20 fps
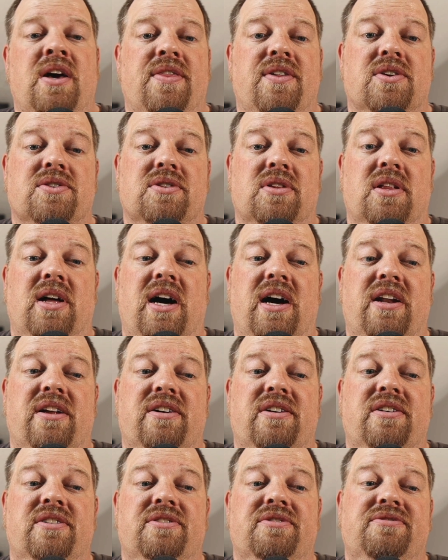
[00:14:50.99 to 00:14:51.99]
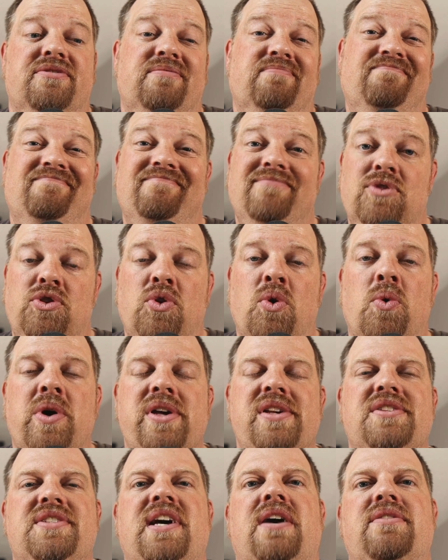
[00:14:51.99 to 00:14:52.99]
There's a lot of
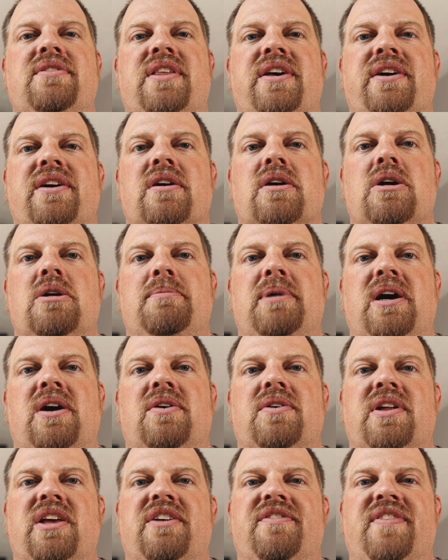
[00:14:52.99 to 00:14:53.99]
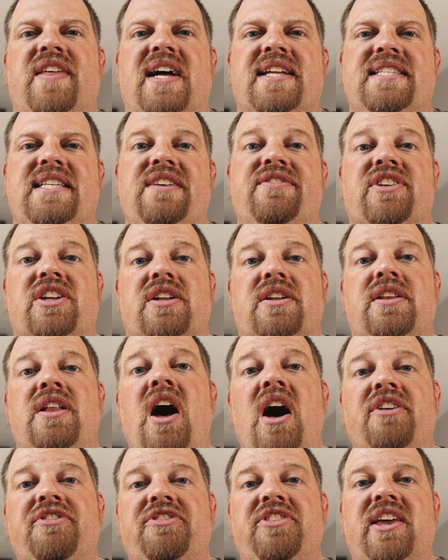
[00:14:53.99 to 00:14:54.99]
noise out there about if that's even
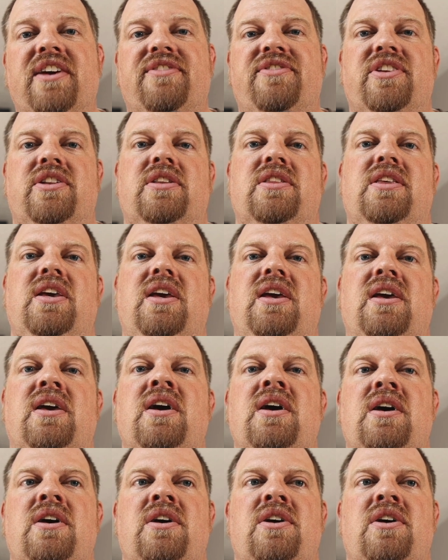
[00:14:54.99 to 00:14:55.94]
enough, given the